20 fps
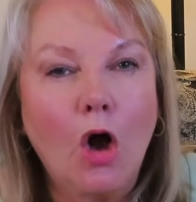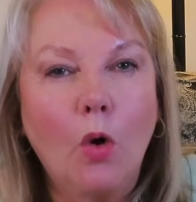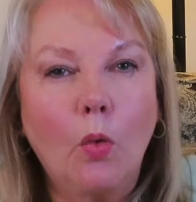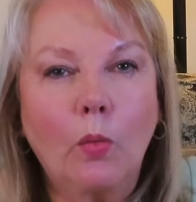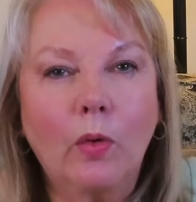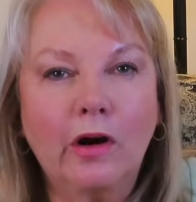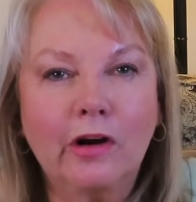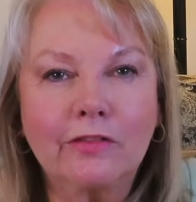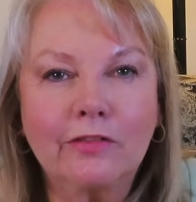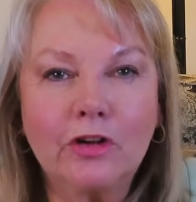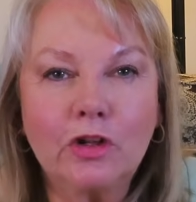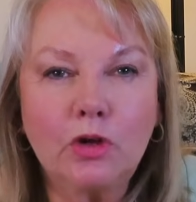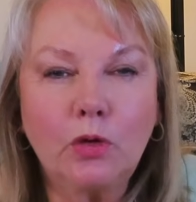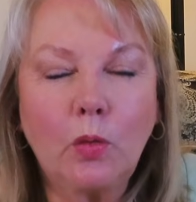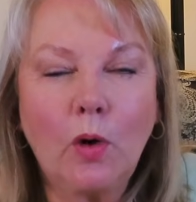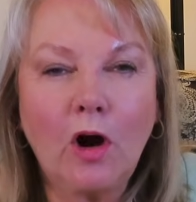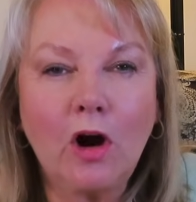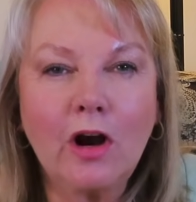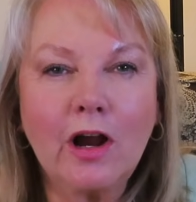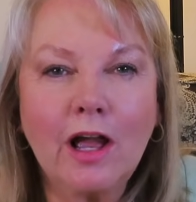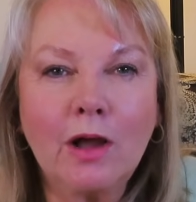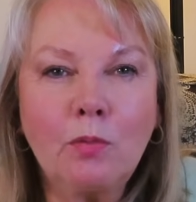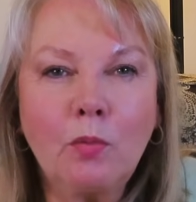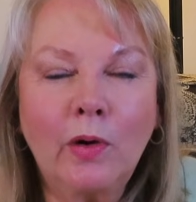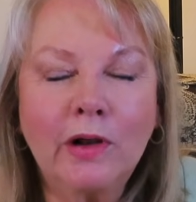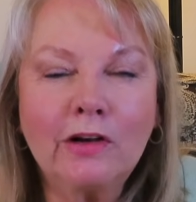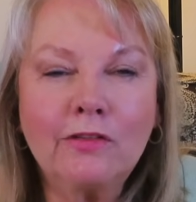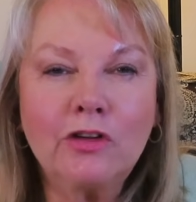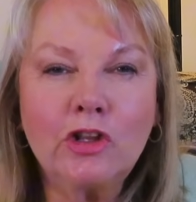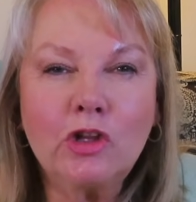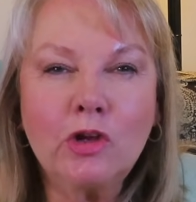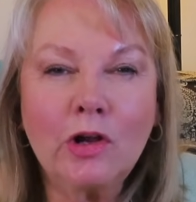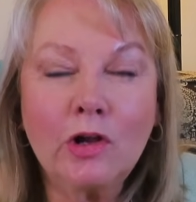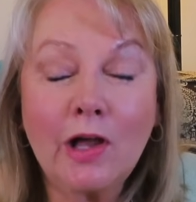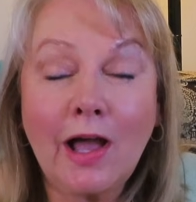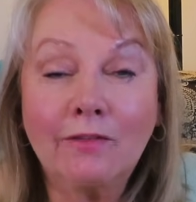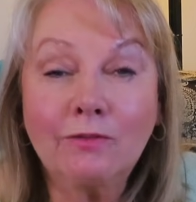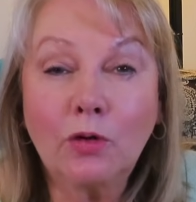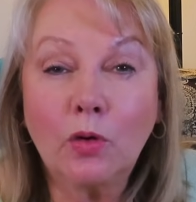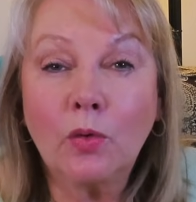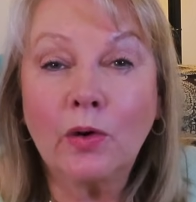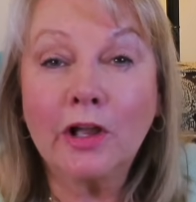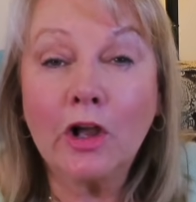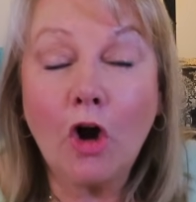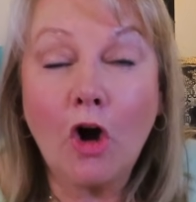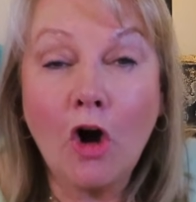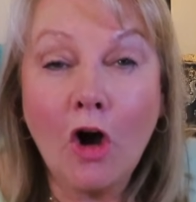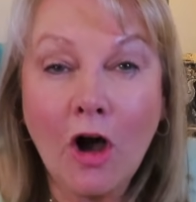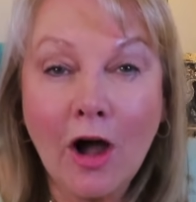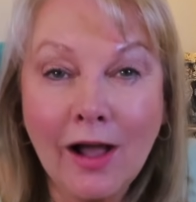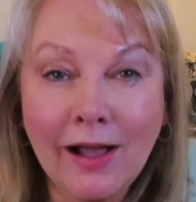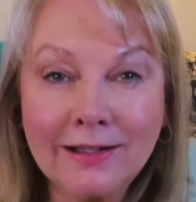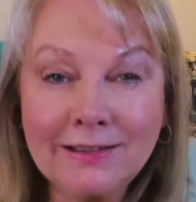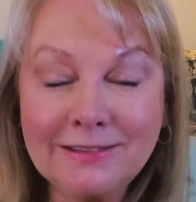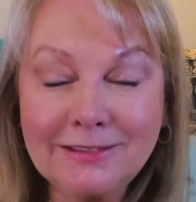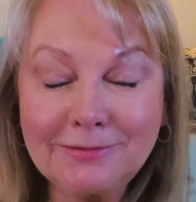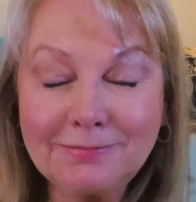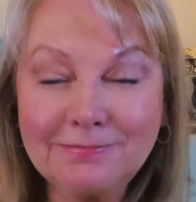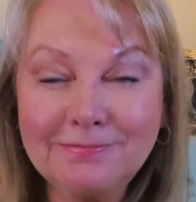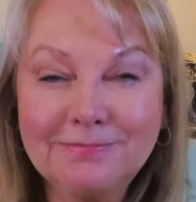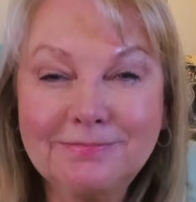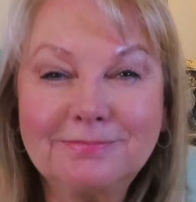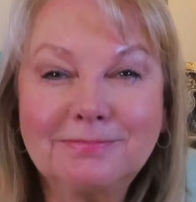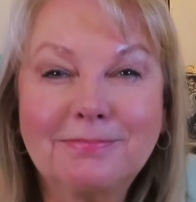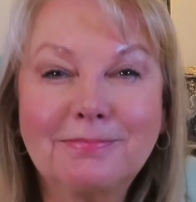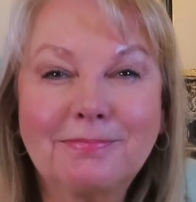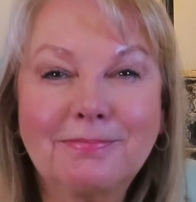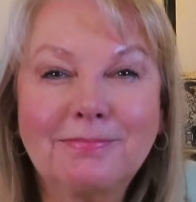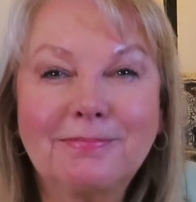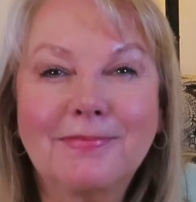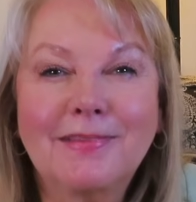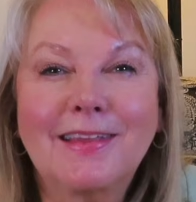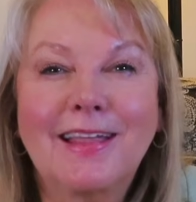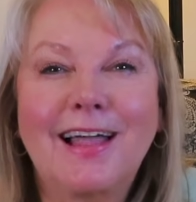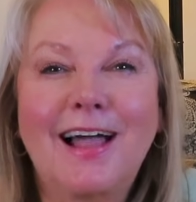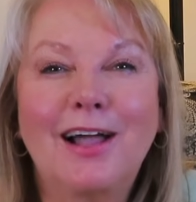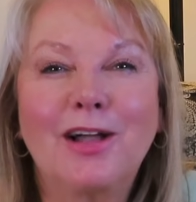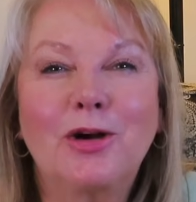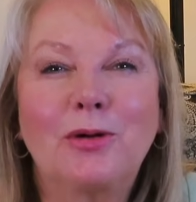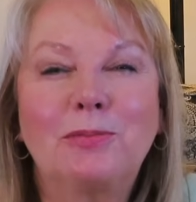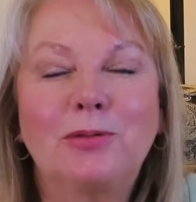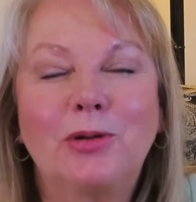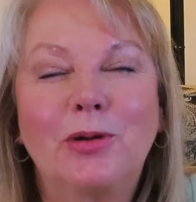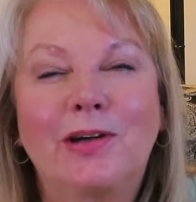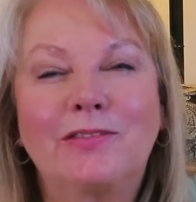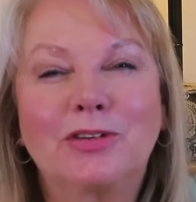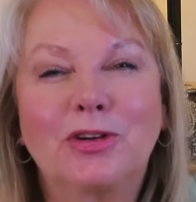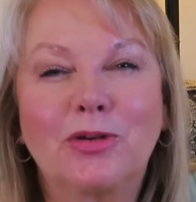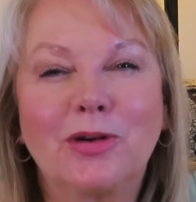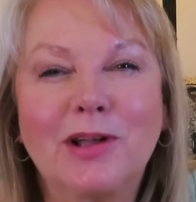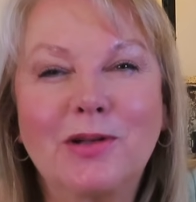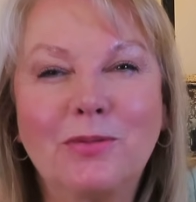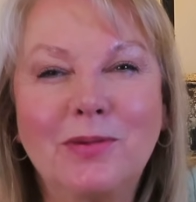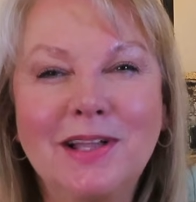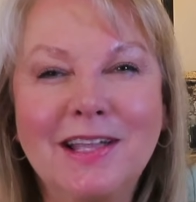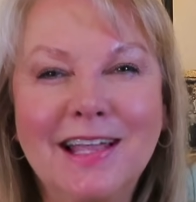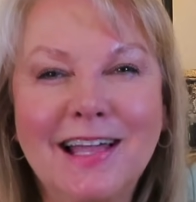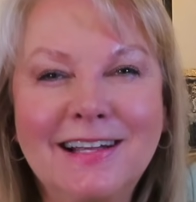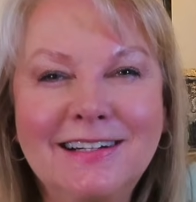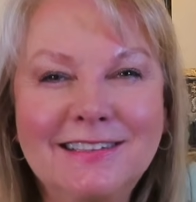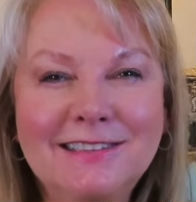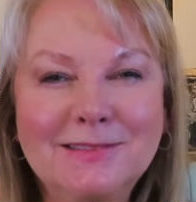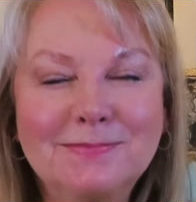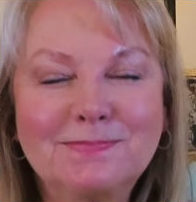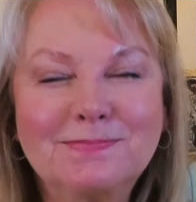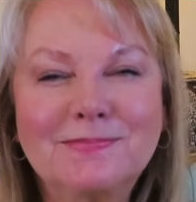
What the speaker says: Wherever you are and whatever you have going on, I hope you have a great weekend.